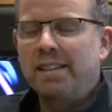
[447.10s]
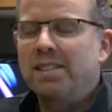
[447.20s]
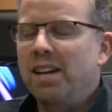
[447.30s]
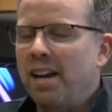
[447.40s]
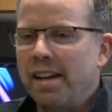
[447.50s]

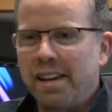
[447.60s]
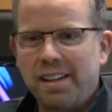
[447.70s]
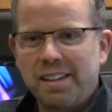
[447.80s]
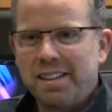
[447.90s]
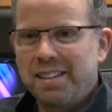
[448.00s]

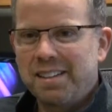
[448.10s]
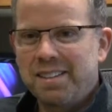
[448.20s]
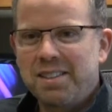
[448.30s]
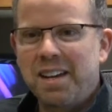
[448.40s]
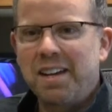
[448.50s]
Sighing,
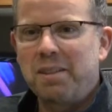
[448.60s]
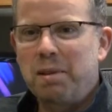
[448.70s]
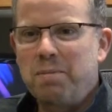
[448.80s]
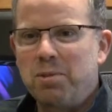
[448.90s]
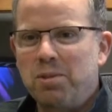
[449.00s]

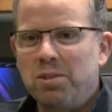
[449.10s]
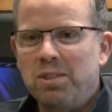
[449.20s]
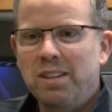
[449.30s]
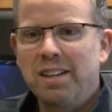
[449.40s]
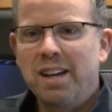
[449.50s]
people
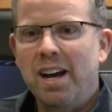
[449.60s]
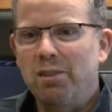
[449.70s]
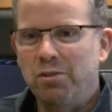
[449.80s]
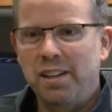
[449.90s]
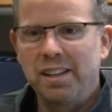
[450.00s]

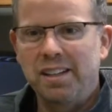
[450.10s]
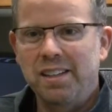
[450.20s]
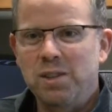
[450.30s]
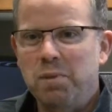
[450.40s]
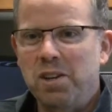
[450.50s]
huffing,
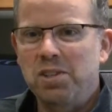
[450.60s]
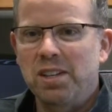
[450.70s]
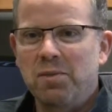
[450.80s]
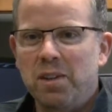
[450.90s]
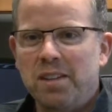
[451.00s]

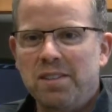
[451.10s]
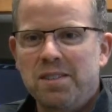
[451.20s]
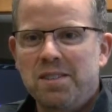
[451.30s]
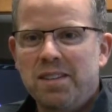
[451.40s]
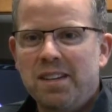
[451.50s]
especially when
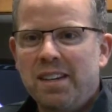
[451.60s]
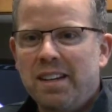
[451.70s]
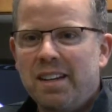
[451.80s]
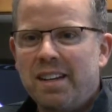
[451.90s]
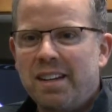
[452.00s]
it's
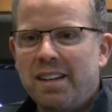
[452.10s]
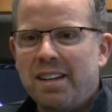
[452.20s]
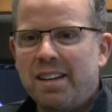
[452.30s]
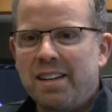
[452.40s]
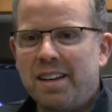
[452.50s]

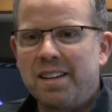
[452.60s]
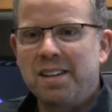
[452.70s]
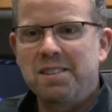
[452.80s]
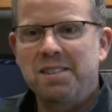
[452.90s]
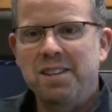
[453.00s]

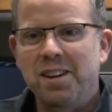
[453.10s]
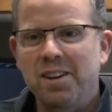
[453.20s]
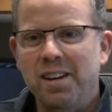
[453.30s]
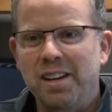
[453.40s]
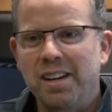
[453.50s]

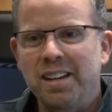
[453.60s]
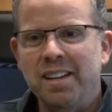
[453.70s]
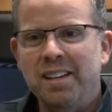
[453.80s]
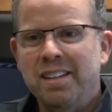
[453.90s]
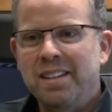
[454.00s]
unnecessary,
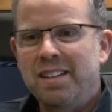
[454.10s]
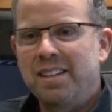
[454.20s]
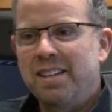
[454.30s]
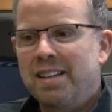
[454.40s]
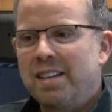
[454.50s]

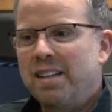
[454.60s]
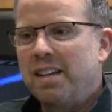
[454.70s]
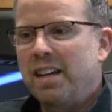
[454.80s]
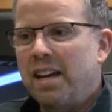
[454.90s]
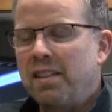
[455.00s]

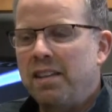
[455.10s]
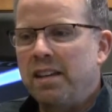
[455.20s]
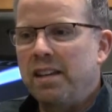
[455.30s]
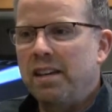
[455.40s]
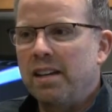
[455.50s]
and
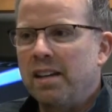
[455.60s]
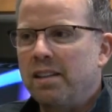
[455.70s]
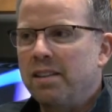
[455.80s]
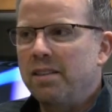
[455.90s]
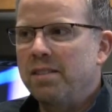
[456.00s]
the
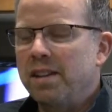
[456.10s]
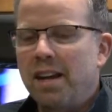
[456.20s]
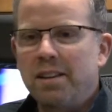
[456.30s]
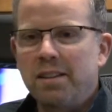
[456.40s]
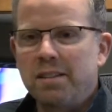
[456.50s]

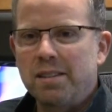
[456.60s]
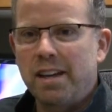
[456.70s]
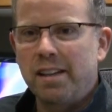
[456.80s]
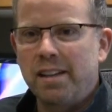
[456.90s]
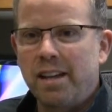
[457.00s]
sound of the
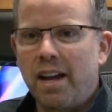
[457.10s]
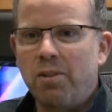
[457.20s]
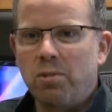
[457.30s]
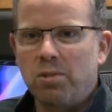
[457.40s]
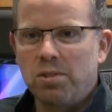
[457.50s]
silent eye
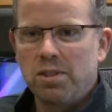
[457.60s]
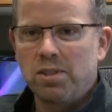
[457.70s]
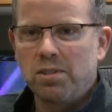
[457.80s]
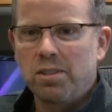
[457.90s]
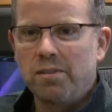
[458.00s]
roll
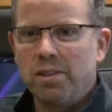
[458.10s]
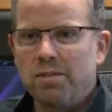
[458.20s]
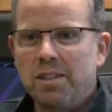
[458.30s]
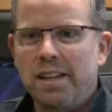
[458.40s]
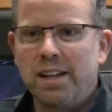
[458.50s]
too of a
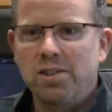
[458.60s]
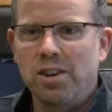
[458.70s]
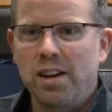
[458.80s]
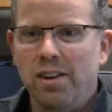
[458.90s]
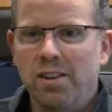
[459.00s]
teenage
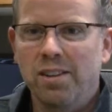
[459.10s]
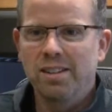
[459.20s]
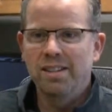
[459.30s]
daughter.